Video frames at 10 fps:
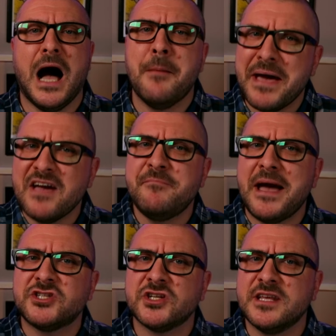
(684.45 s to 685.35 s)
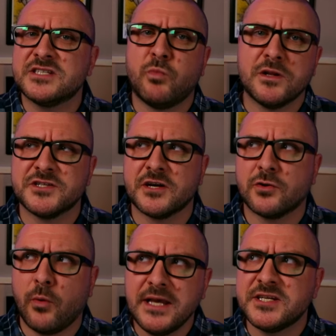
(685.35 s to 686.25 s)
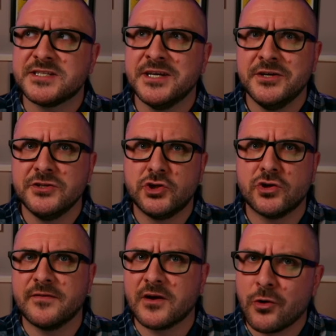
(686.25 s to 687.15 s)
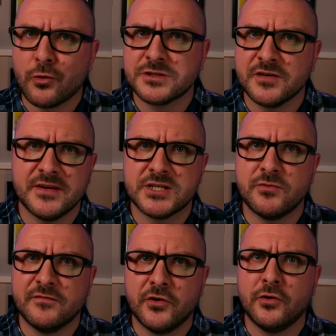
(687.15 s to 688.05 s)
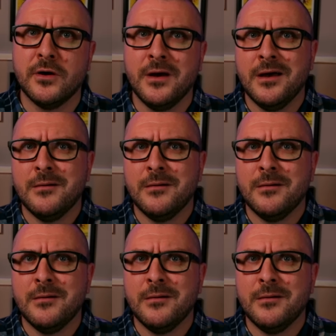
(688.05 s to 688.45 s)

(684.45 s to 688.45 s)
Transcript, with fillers: I may have mentioned this once or twice during the course of this review,